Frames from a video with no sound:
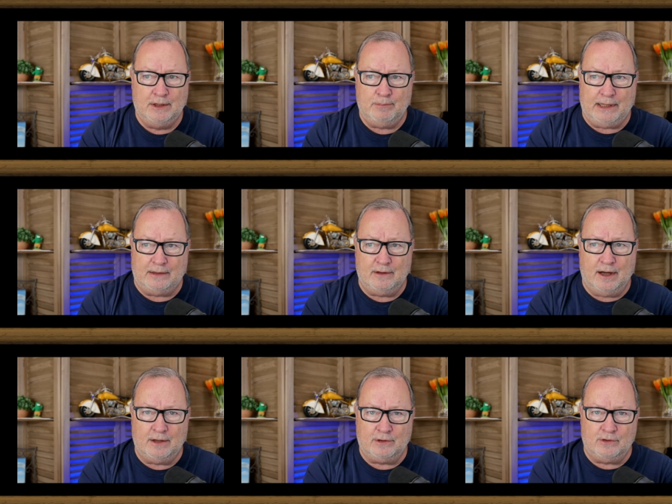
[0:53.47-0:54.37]
being
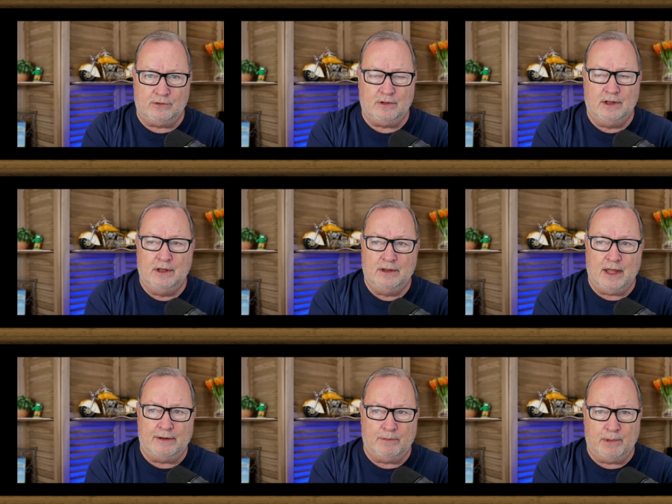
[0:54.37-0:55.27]
done because
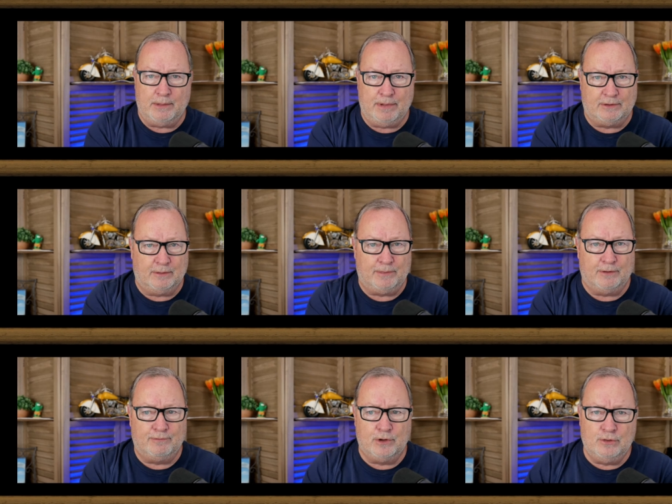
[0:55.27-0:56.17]
not everybody picks up their
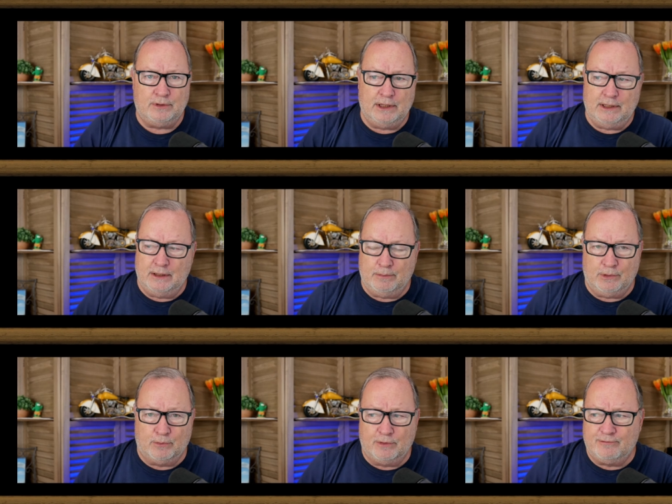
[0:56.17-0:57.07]
fruit, and you end up
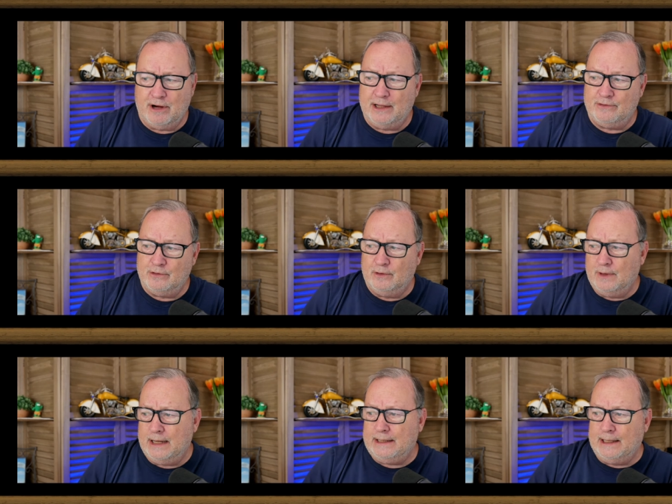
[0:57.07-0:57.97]
with roof rats. So
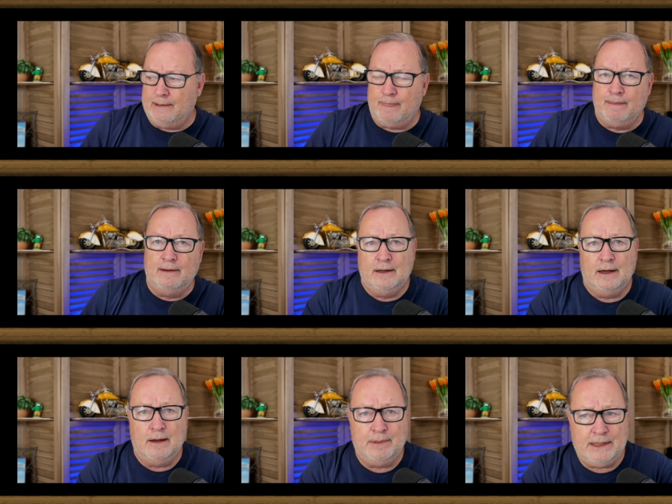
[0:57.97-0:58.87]
I get it.
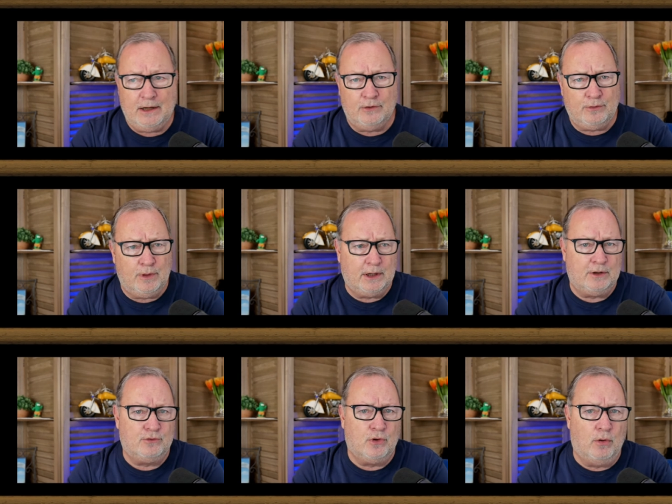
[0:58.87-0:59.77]
Uh, but they also want to
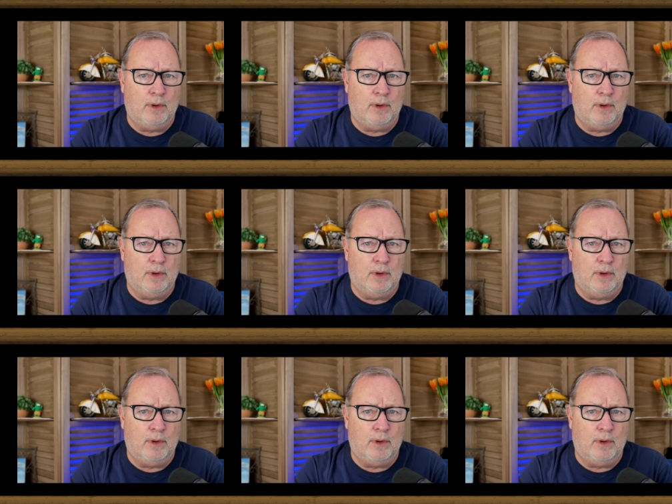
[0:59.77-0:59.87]
control